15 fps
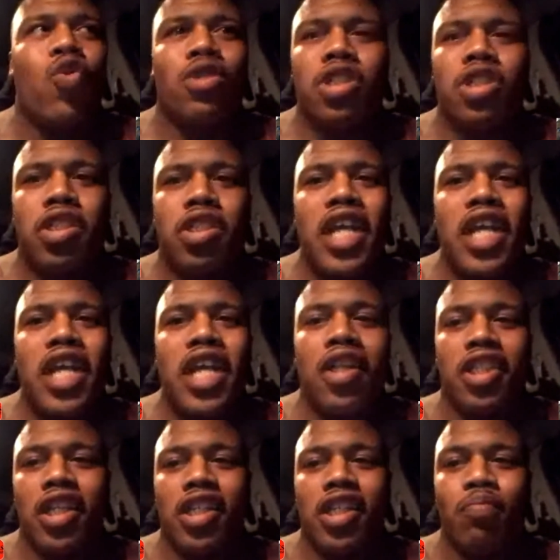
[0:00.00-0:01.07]
challenge in
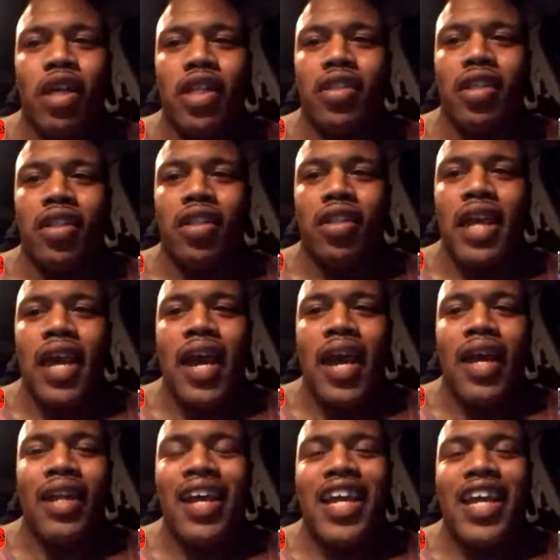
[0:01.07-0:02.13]
this business
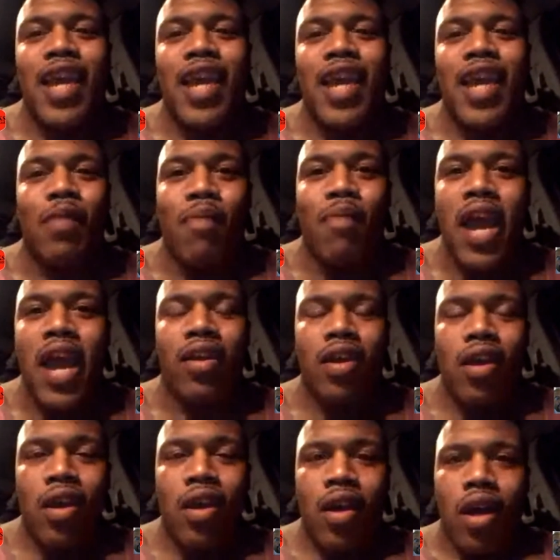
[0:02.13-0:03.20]
that can't be met
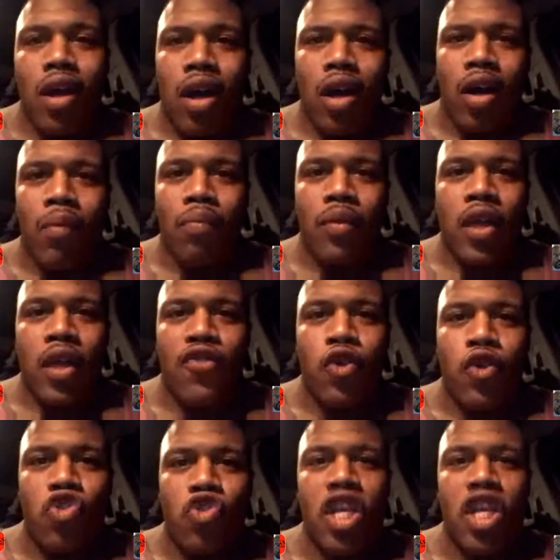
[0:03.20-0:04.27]

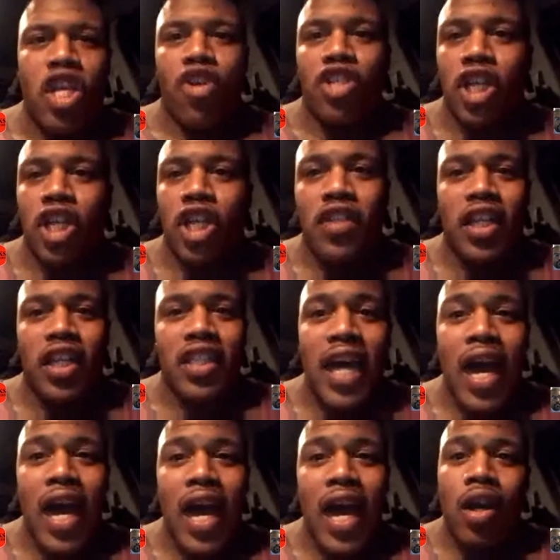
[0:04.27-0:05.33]
if you sit yourself to the
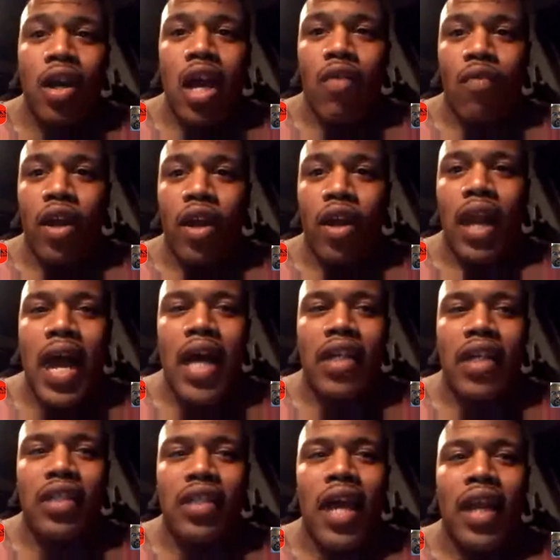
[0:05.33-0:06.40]
side and
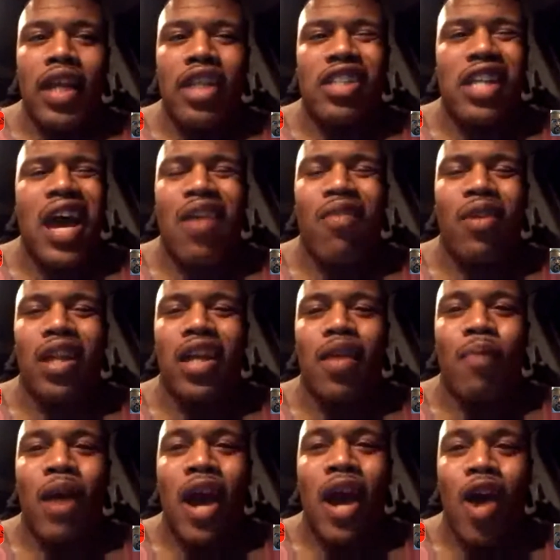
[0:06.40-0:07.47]
realize that it's not
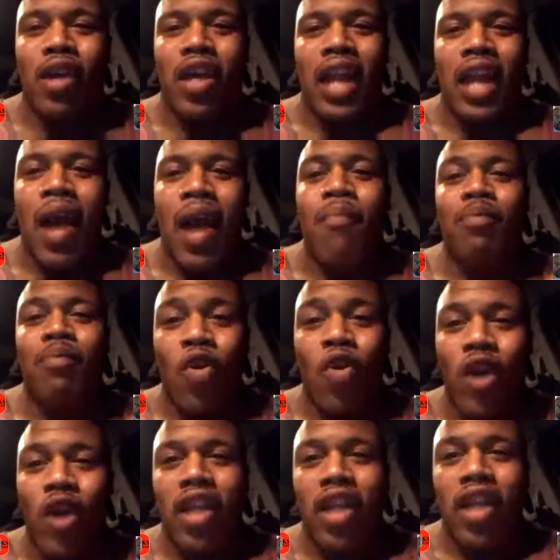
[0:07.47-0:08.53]
really about me. Like, I'm
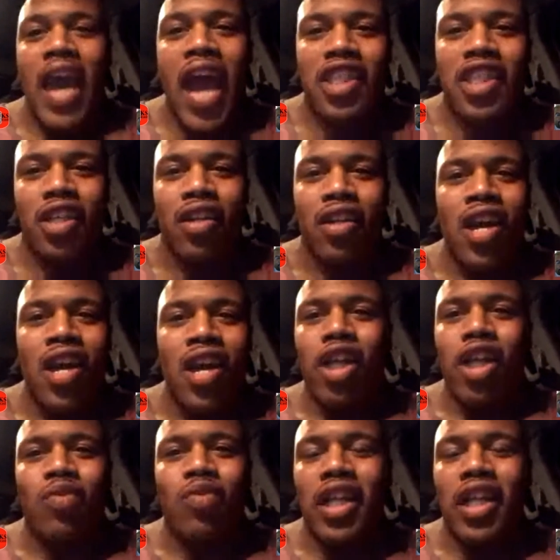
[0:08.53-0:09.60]
doing the action,
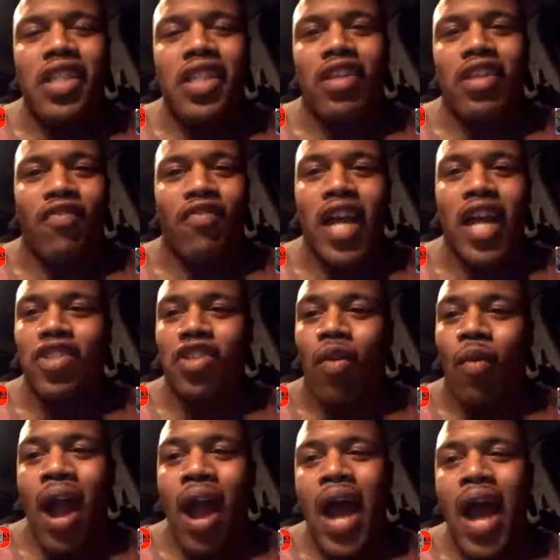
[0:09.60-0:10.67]
but it's really to take the fans
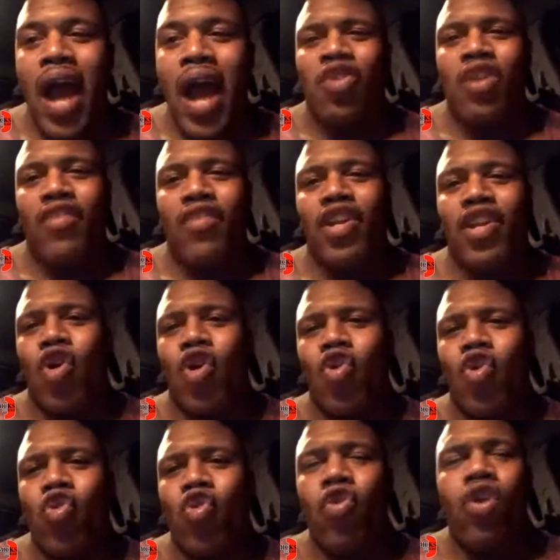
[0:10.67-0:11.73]
on a ride. And you never
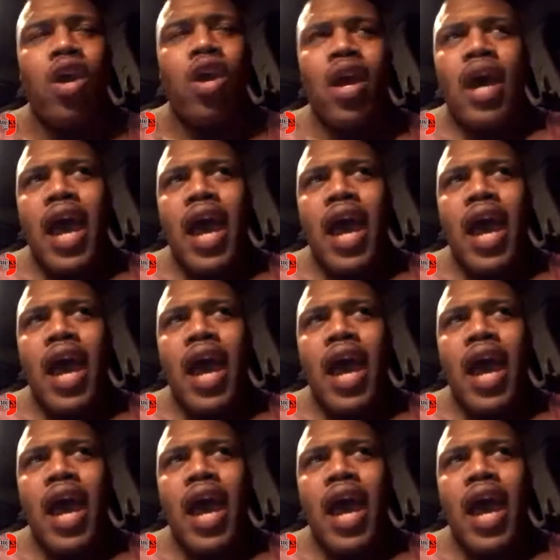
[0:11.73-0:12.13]
know who